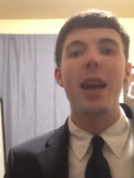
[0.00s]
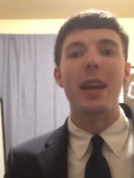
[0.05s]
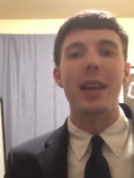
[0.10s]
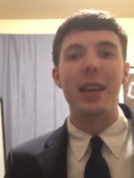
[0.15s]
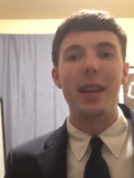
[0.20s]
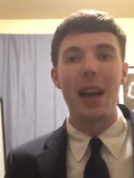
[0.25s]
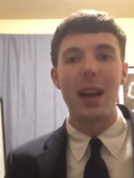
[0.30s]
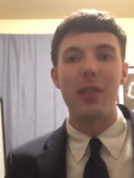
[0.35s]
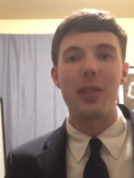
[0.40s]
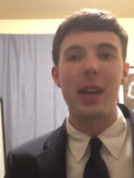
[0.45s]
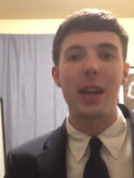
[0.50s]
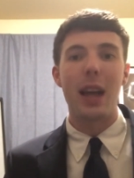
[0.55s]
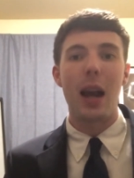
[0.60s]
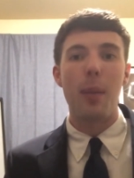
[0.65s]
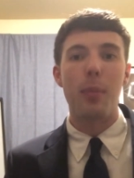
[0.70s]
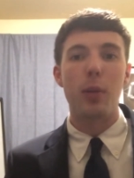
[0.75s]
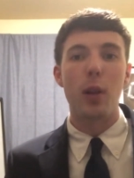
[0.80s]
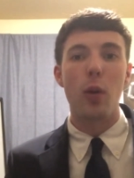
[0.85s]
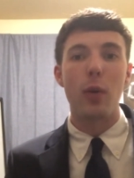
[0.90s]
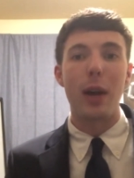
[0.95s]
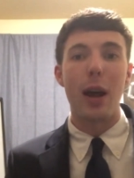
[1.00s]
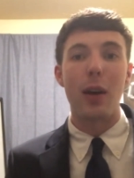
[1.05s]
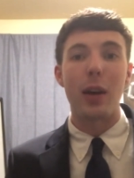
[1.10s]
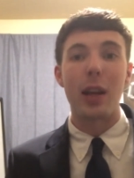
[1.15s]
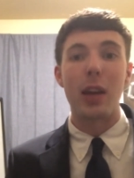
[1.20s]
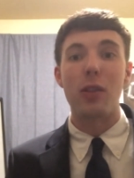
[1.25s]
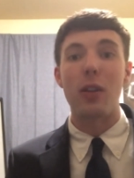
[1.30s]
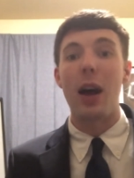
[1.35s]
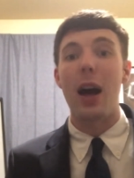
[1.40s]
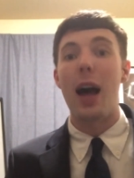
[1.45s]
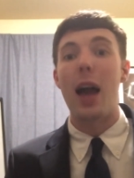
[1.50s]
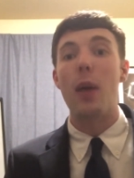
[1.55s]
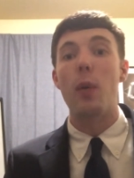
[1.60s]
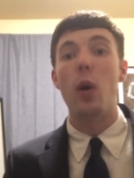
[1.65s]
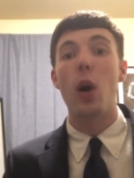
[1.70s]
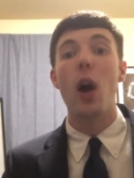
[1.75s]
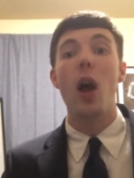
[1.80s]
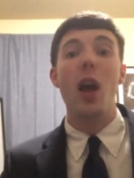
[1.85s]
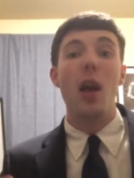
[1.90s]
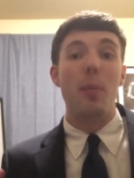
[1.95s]
Yes, they got blown out against
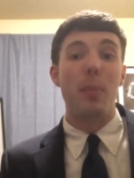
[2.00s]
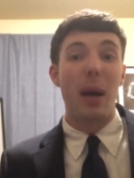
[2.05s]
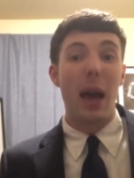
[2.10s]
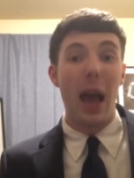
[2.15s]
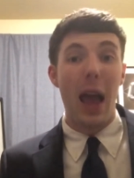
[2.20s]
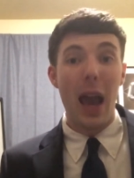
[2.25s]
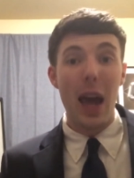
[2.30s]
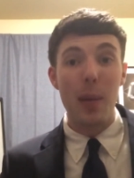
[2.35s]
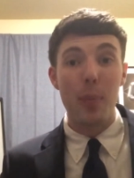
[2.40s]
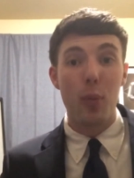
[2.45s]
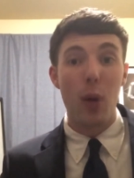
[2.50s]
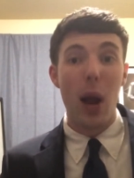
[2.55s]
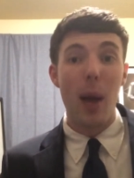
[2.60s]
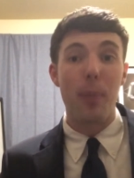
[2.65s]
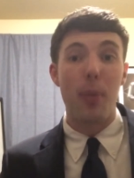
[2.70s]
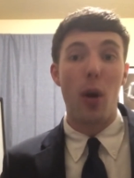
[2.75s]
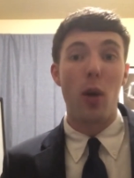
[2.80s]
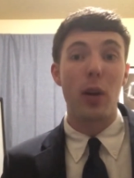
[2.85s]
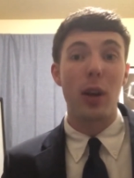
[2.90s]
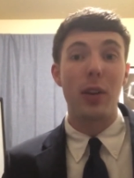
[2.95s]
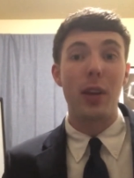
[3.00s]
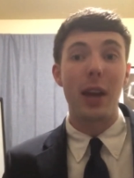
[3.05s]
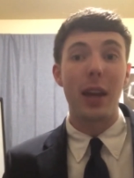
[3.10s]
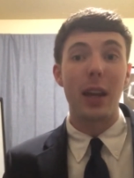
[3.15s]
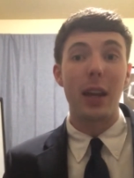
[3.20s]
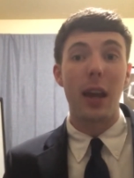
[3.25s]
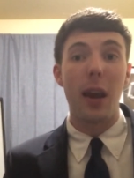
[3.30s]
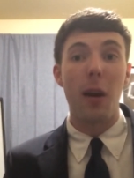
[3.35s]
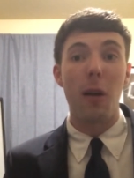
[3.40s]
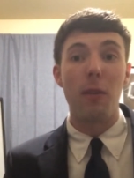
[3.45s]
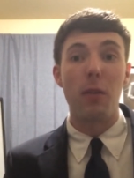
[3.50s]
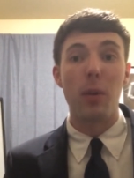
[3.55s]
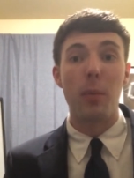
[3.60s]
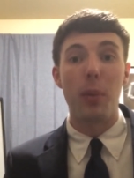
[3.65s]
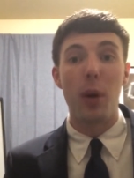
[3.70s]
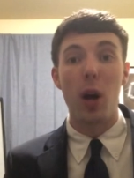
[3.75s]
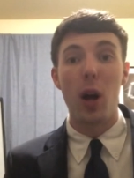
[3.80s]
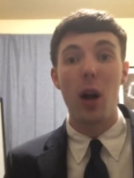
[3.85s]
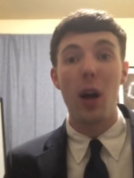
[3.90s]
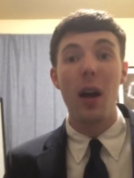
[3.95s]
Iowa, but had Brock Purdy taken care of the
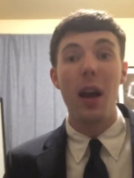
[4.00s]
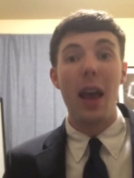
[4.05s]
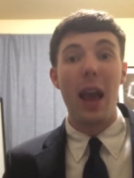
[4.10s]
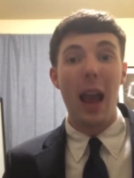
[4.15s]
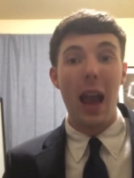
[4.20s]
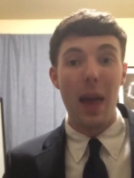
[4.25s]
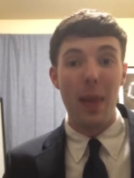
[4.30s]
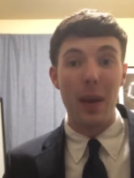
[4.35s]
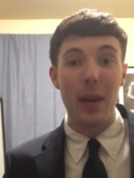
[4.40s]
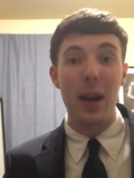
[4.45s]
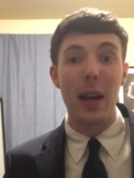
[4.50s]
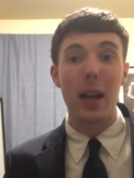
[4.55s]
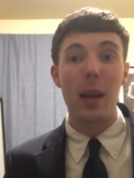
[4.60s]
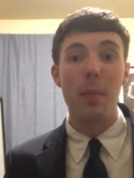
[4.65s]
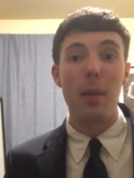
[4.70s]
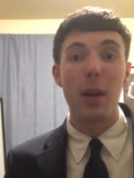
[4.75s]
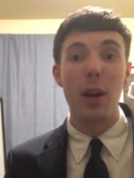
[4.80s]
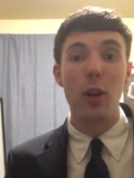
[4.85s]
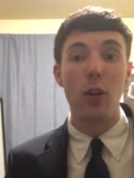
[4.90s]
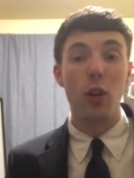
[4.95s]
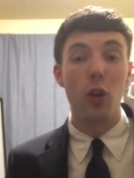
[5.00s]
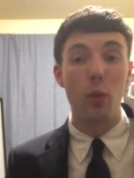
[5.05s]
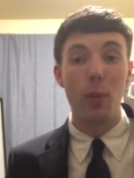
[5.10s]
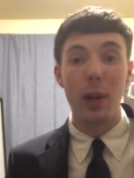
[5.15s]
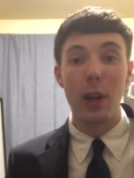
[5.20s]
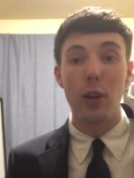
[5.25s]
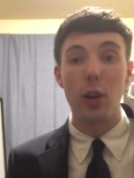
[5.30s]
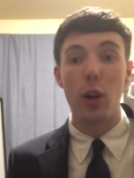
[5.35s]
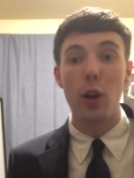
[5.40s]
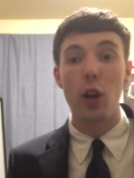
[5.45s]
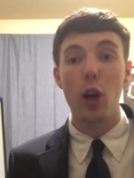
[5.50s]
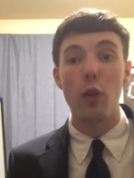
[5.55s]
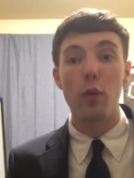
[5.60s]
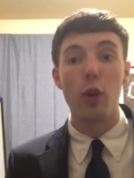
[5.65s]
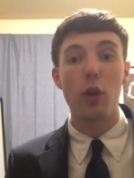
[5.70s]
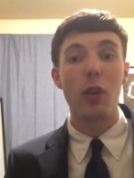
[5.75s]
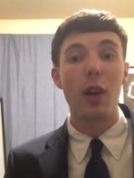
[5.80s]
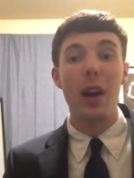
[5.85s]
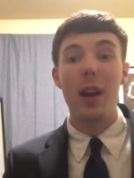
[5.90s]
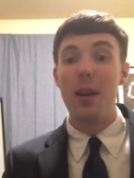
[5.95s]
ball, had they not committed too many
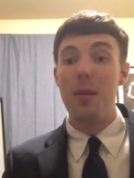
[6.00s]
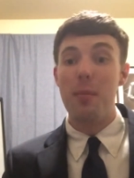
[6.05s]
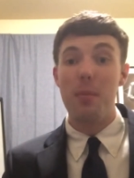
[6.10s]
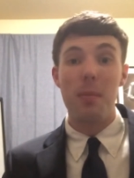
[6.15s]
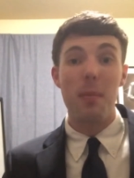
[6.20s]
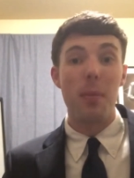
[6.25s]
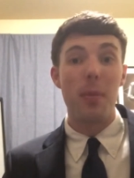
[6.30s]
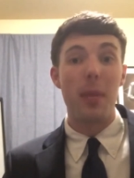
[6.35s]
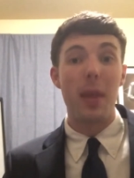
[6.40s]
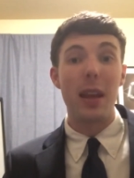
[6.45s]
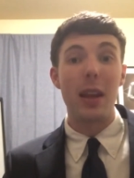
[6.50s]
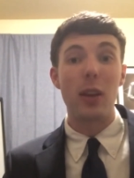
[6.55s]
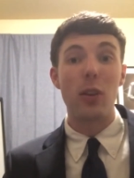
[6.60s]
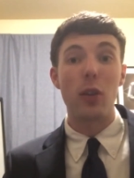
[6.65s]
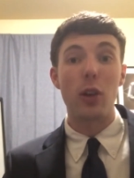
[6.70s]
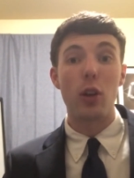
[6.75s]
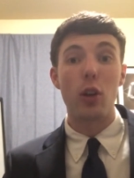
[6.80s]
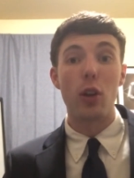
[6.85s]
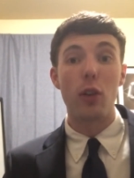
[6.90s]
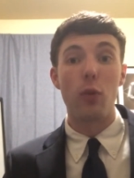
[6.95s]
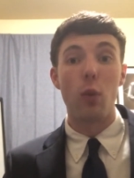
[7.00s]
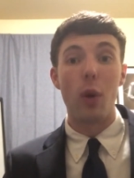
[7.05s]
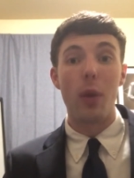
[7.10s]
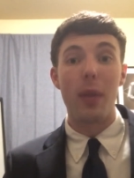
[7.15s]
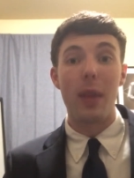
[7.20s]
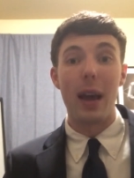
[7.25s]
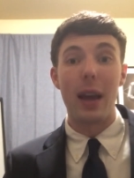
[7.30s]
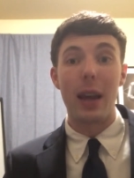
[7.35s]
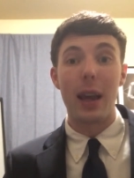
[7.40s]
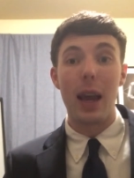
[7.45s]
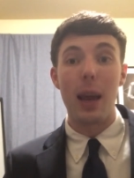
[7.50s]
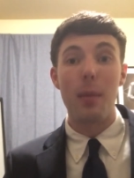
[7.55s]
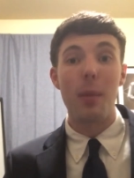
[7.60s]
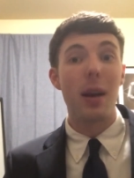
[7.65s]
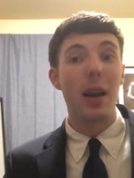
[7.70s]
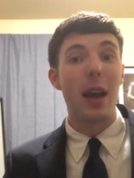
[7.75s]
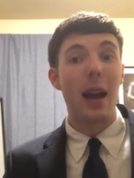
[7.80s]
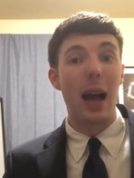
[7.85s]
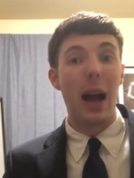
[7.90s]
turnovers, they easily could have won that game.